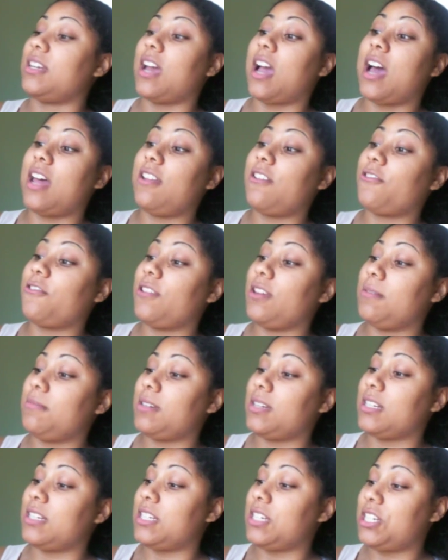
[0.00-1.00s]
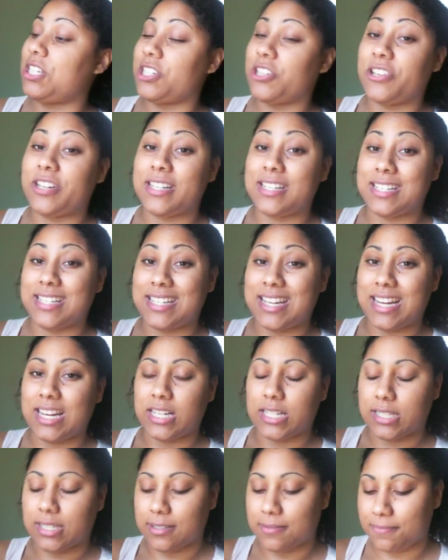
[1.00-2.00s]
olive cream, conditioner, and
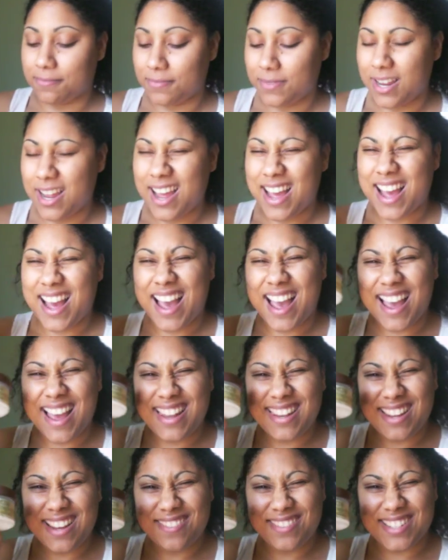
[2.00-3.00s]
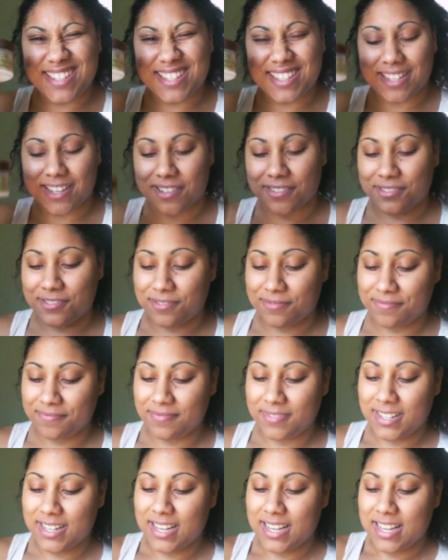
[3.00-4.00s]
detangler. I love this stuff.
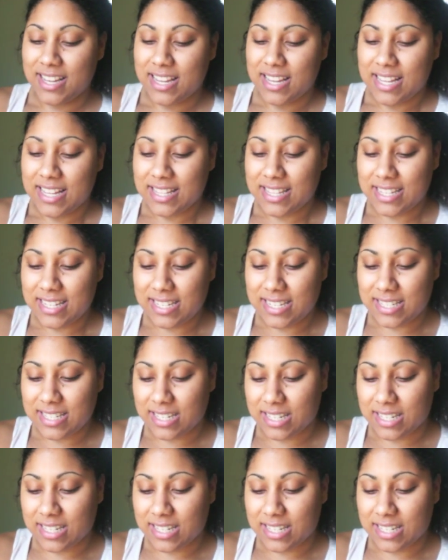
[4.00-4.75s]
This is